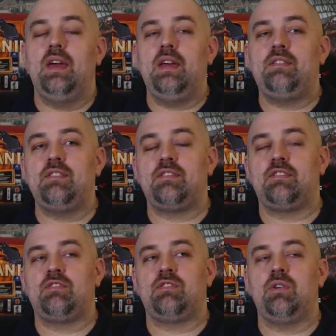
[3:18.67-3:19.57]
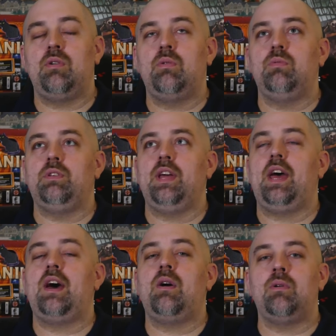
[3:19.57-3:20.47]
It's just so
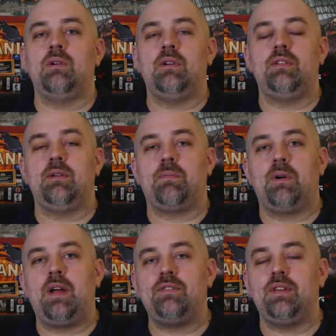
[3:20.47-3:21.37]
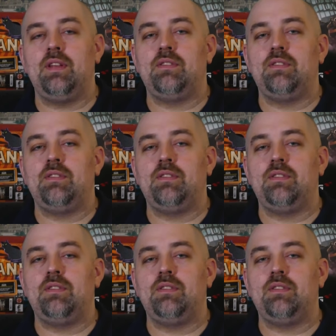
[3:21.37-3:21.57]
dour and depressing.